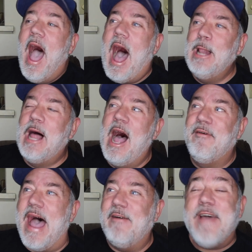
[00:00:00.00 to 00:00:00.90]
I love
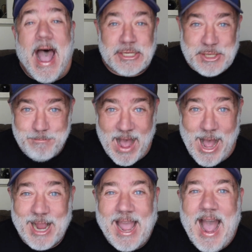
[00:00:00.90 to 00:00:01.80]
at Fashion
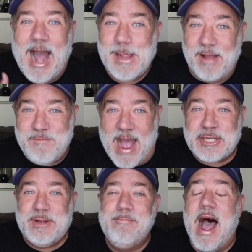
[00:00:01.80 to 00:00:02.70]
Bug. I love
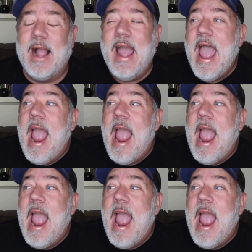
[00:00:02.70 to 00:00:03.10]
Fashion Bug.